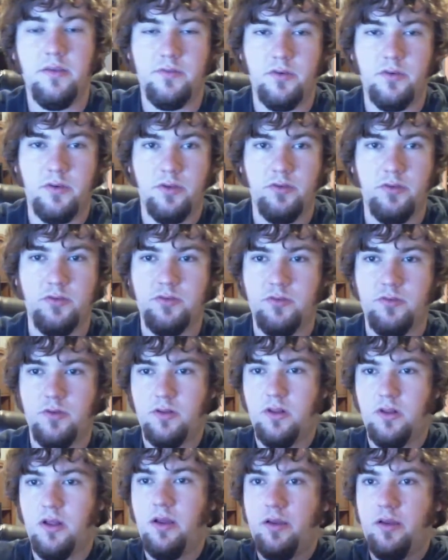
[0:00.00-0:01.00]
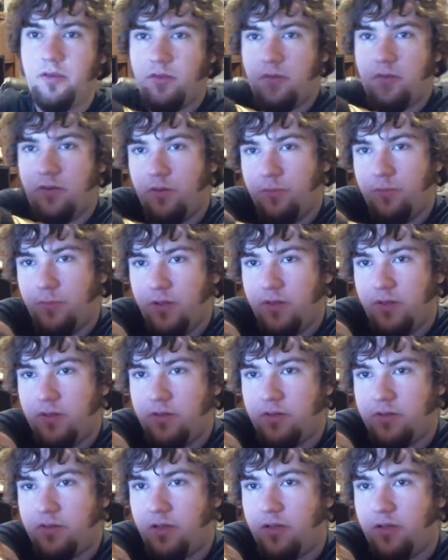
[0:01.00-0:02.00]
used to a Glock, you pick this
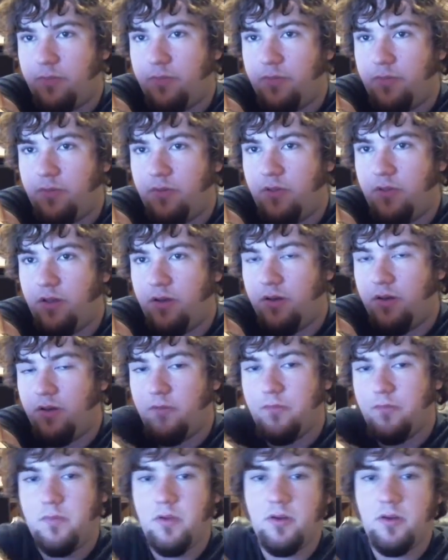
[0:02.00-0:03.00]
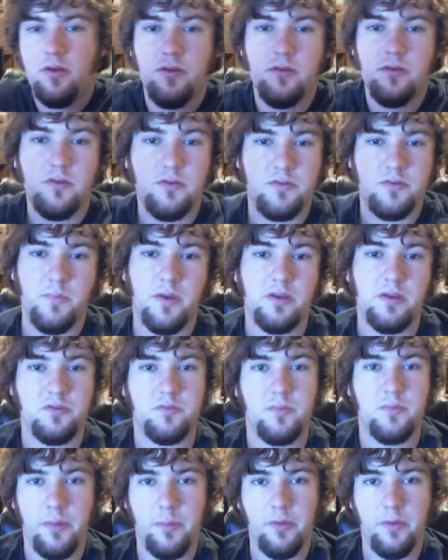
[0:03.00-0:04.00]
up and just muscle
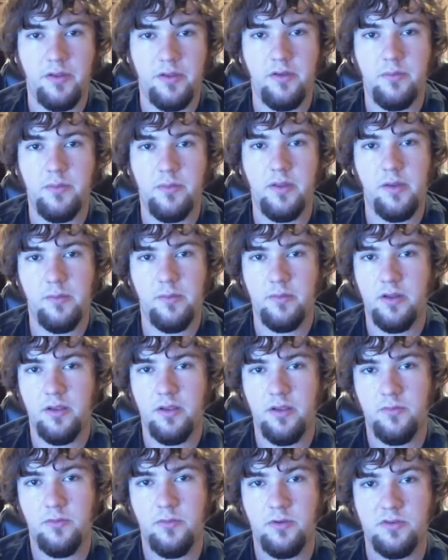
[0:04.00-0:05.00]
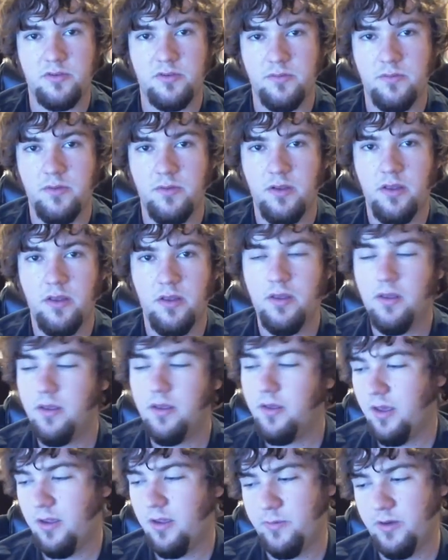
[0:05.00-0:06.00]
memory, you'll be able to hit what you're
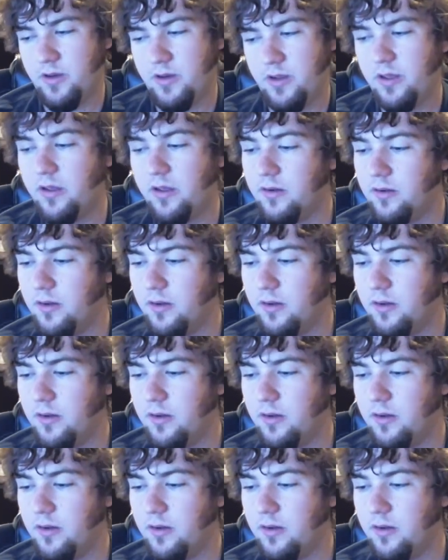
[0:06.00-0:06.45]
aiming at.